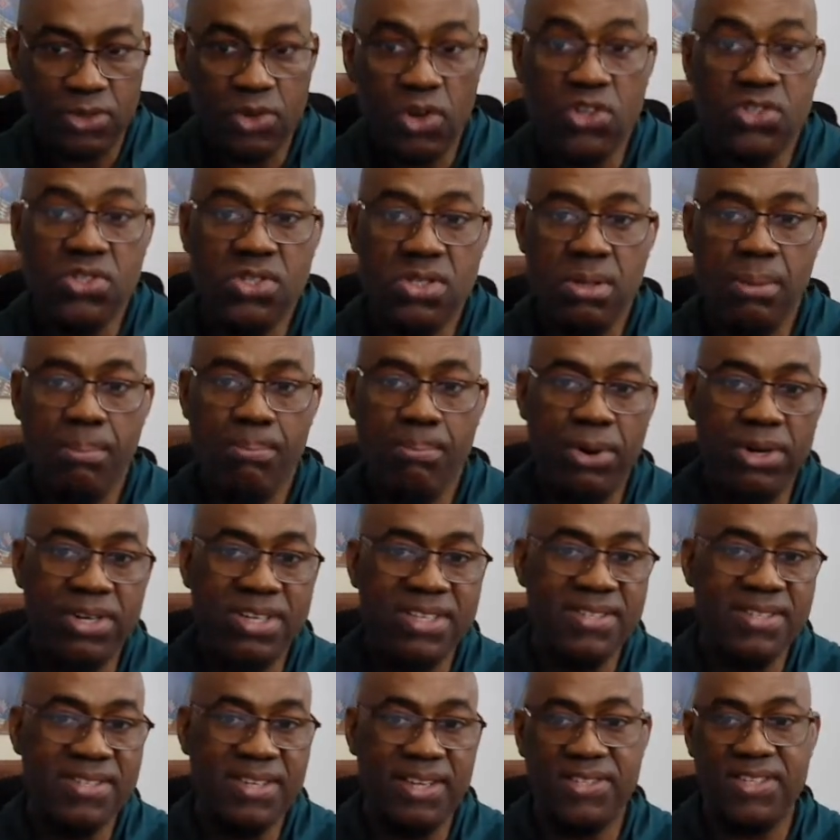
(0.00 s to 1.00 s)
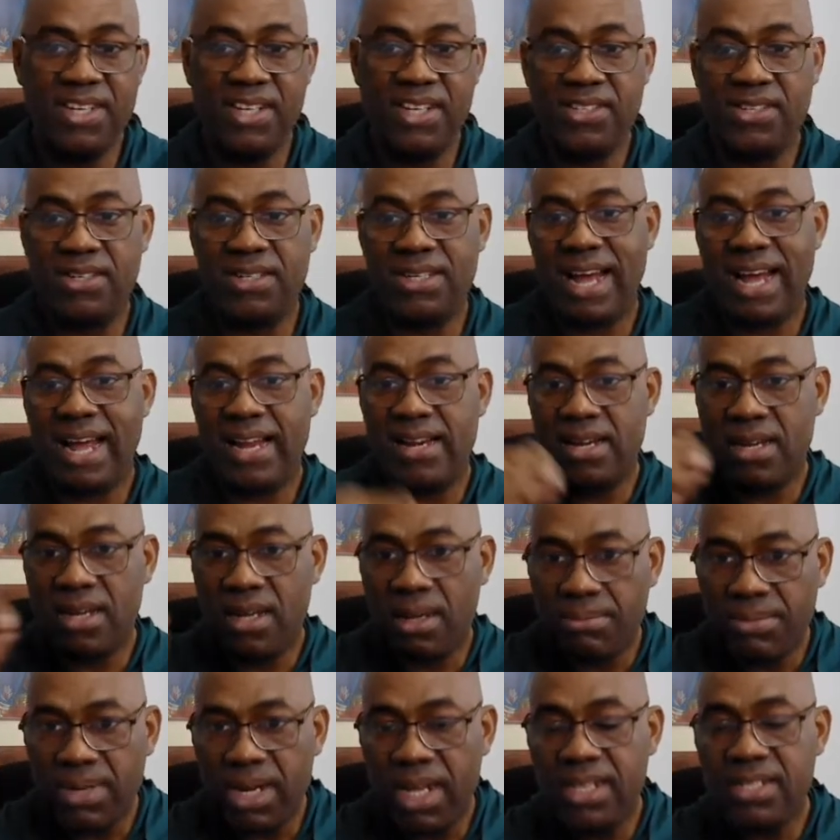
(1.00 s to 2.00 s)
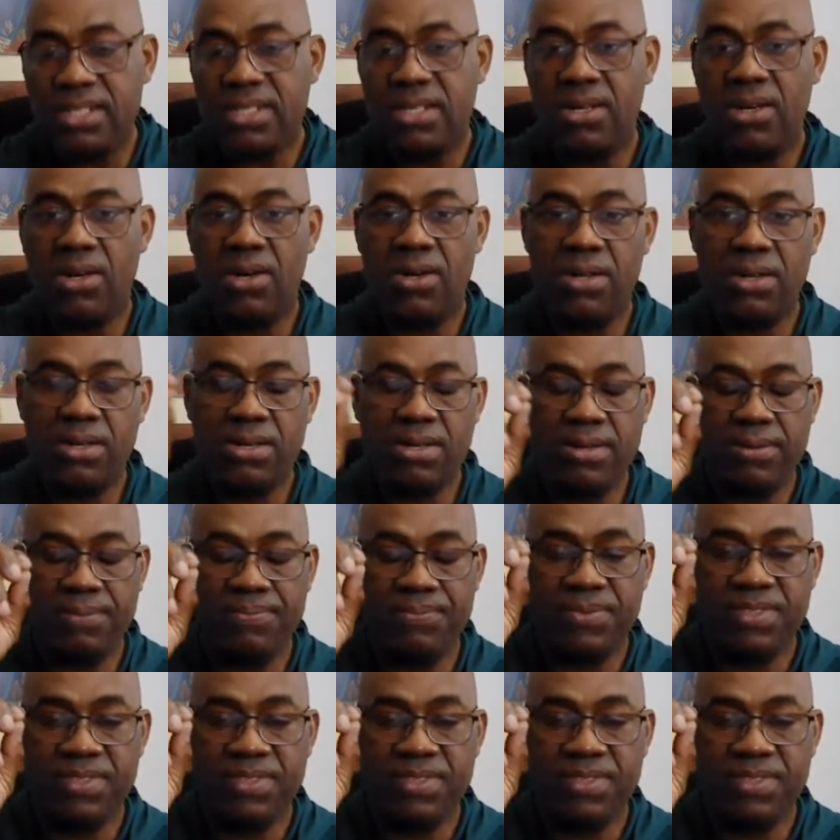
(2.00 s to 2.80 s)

Those burning sensation and numbness or